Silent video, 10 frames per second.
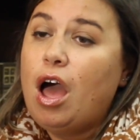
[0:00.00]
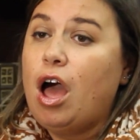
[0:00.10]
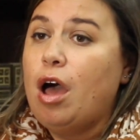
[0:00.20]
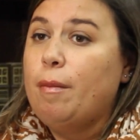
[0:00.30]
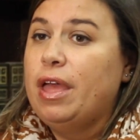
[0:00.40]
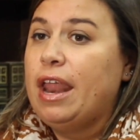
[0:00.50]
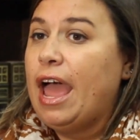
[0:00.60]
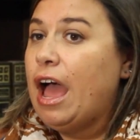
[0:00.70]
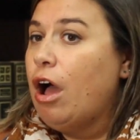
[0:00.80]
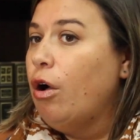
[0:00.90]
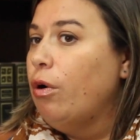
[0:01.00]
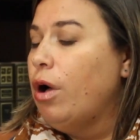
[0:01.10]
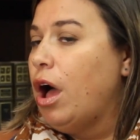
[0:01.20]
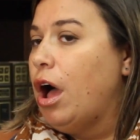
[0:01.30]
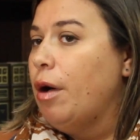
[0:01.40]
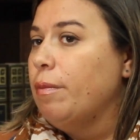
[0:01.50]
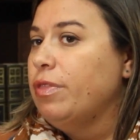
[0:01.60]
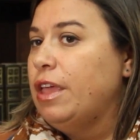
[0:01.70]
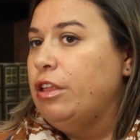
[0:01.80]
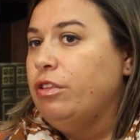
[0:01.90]
and how
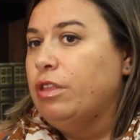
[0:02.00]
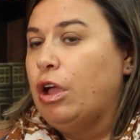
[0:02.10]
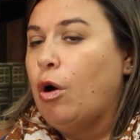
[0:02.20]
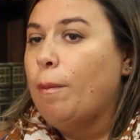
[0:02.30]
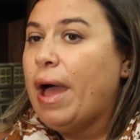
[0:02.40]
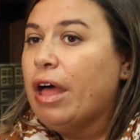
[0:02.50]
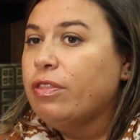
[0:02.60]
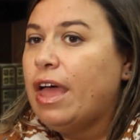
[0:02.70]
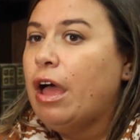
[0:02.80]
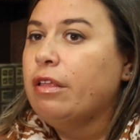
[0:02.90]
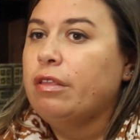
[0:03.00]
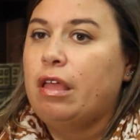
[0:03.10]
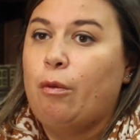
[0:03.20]
they go about that,